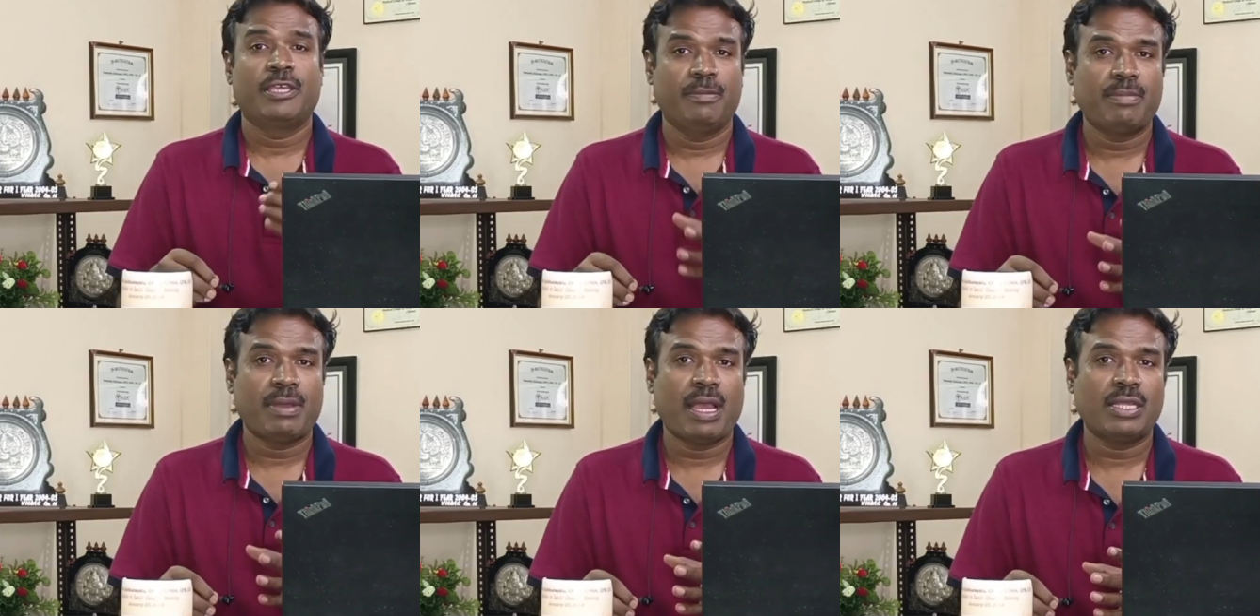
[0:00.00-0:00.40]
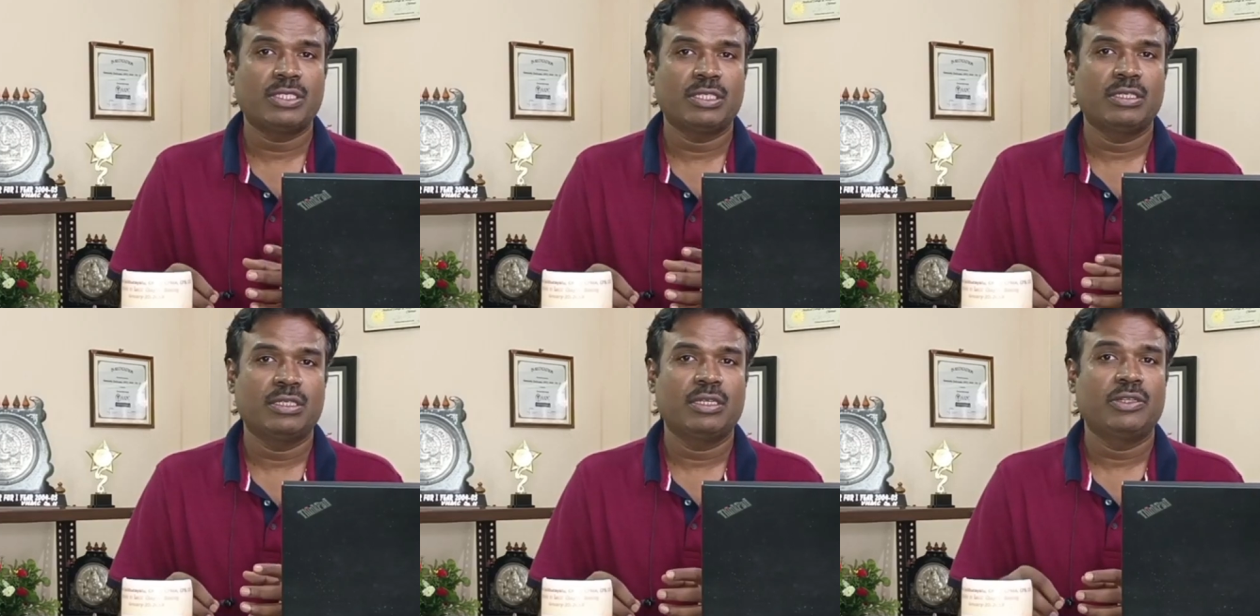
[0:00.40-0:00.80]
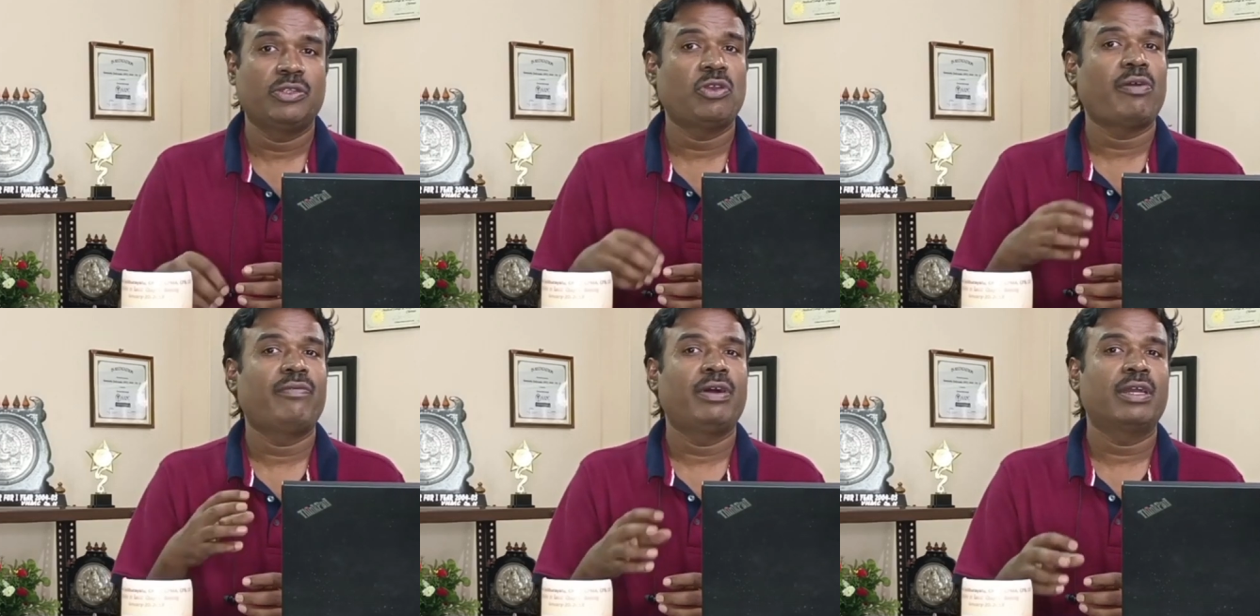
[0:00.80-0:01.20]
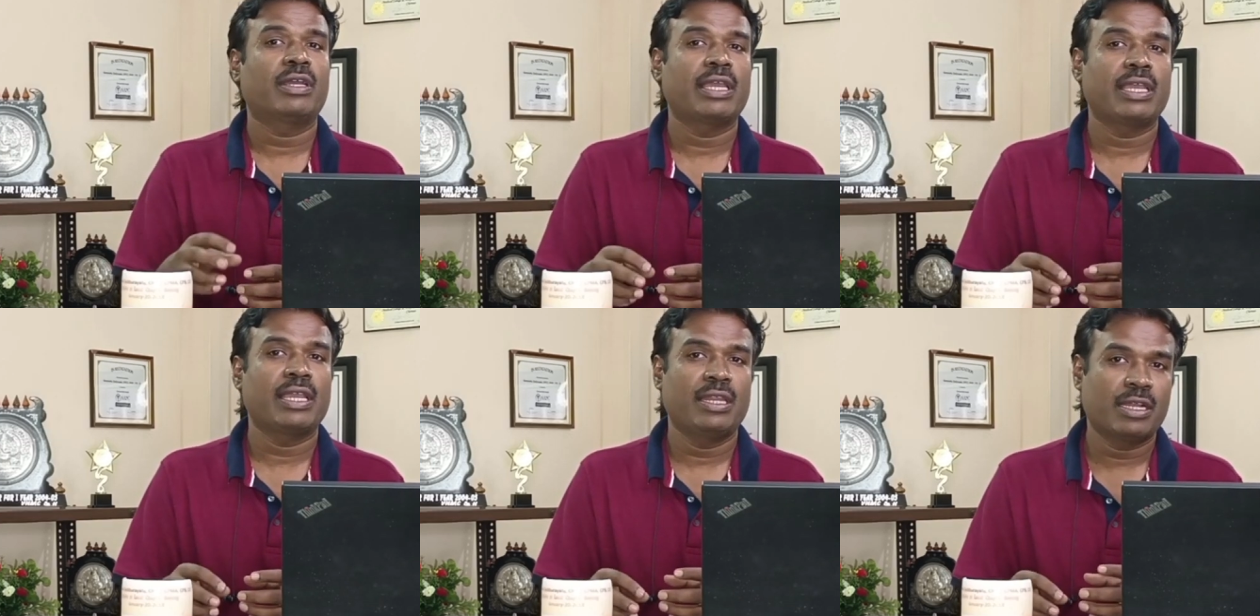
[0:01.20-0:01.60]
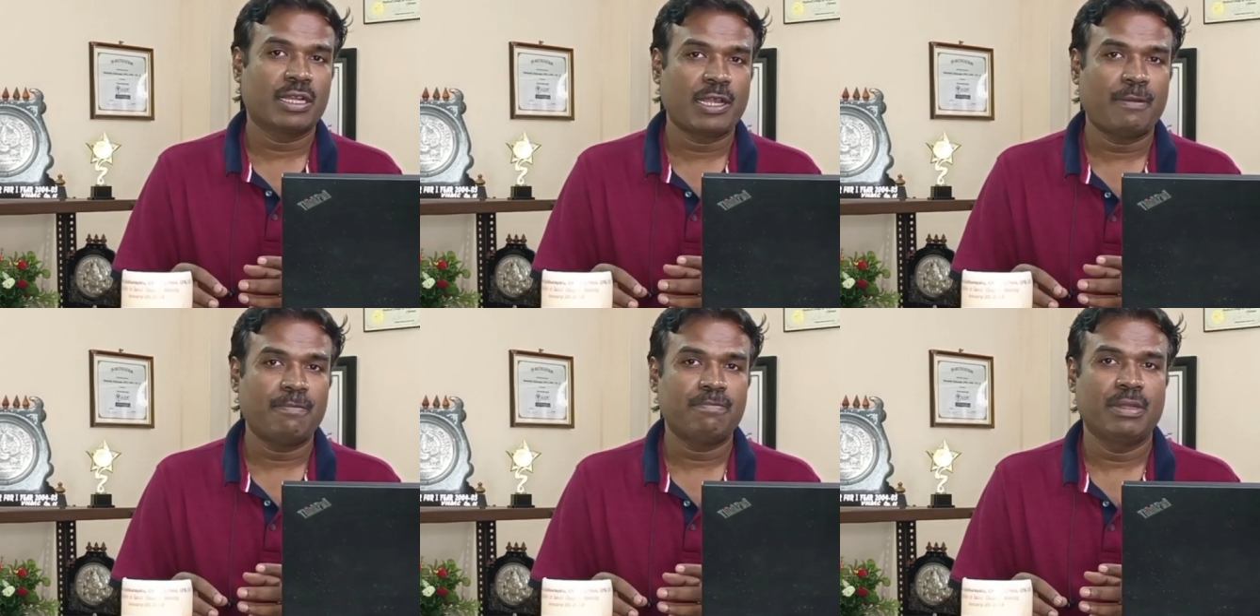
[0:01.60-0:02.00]
imagine you are working in a
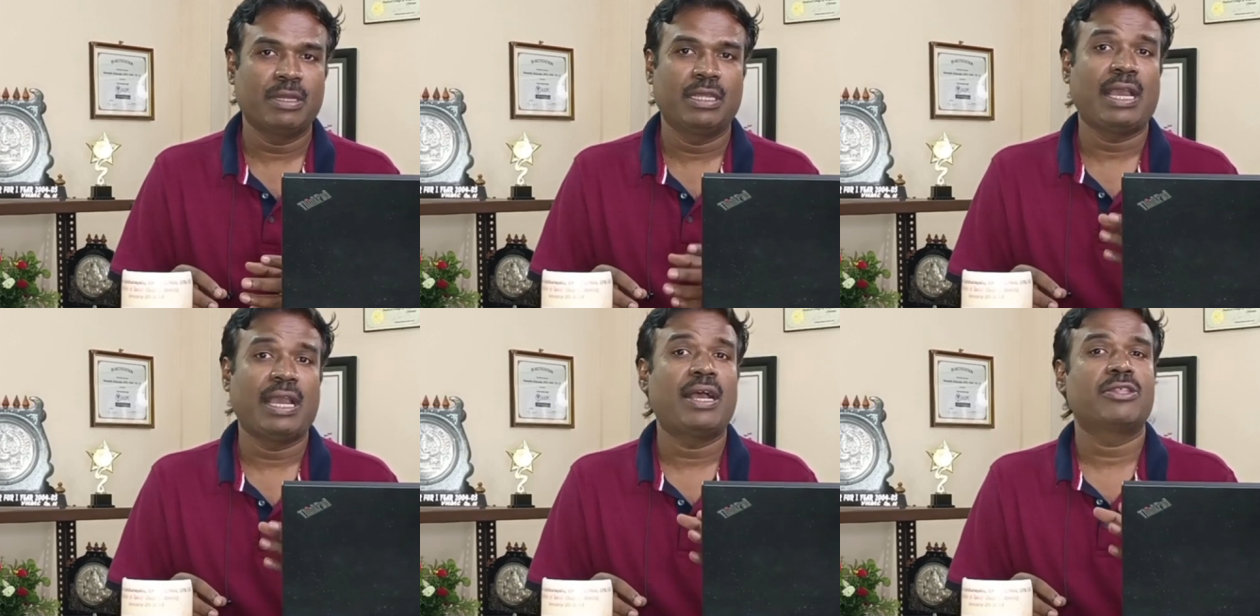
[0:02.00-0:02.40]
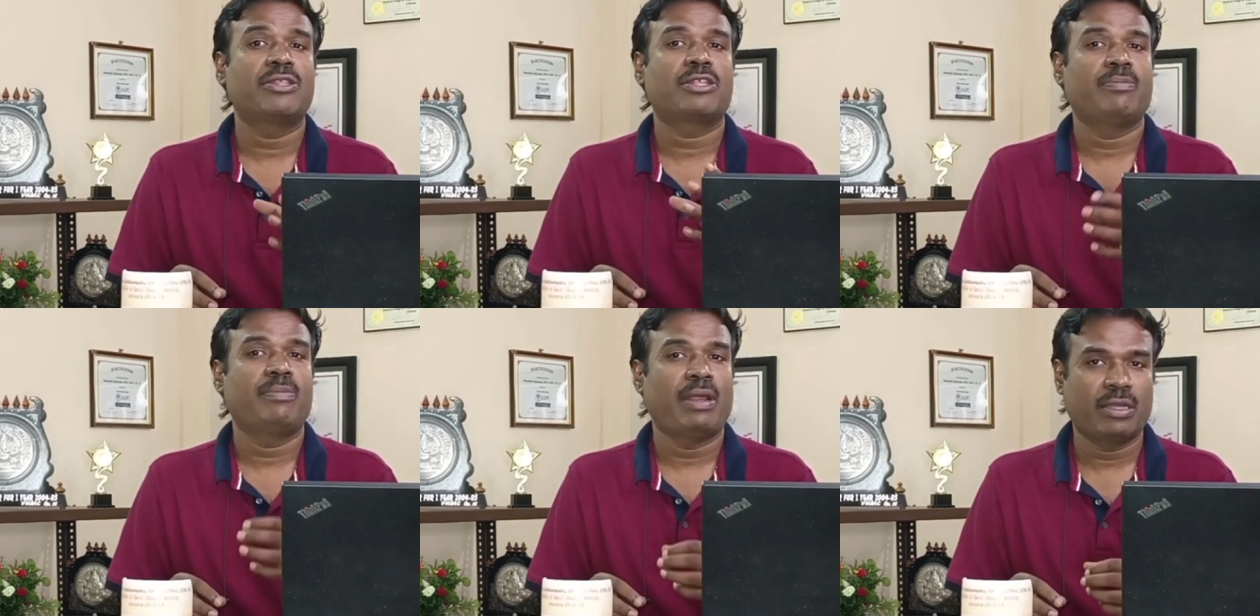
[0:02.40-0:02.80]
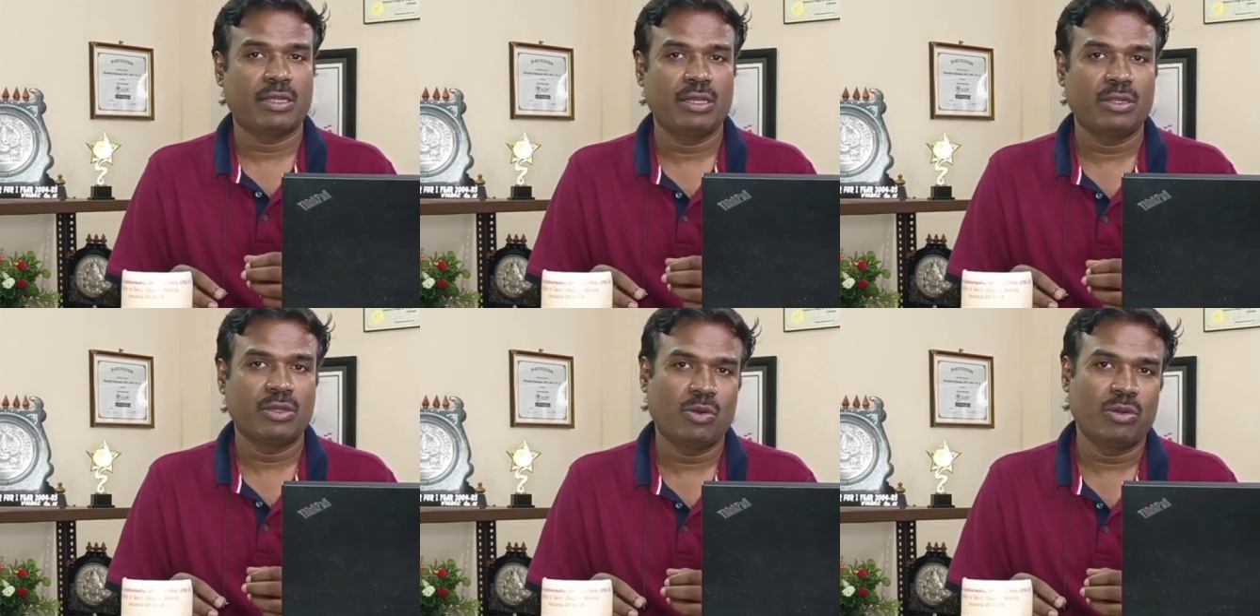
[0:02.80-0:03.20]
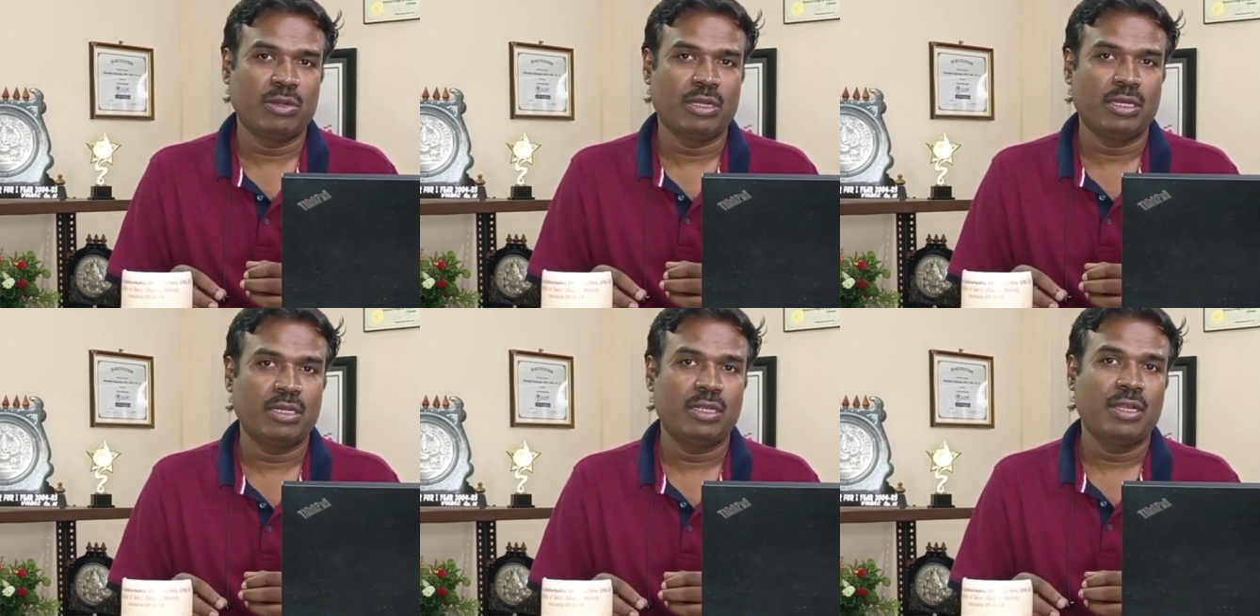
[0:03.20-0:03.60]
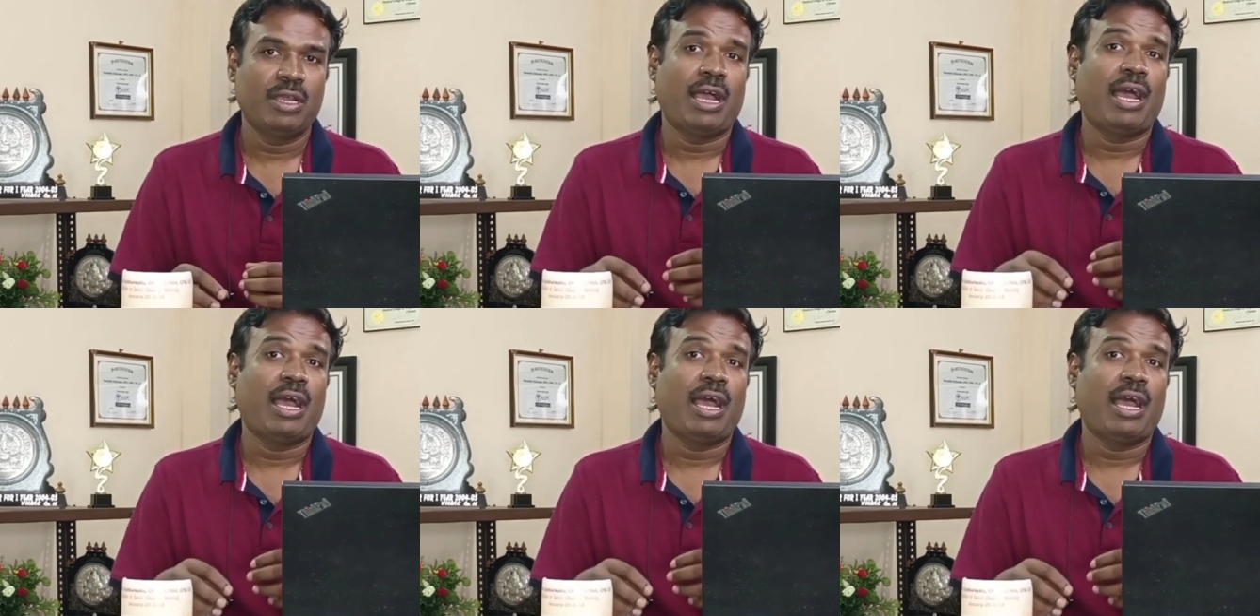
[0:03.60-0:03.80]
company as a medical coder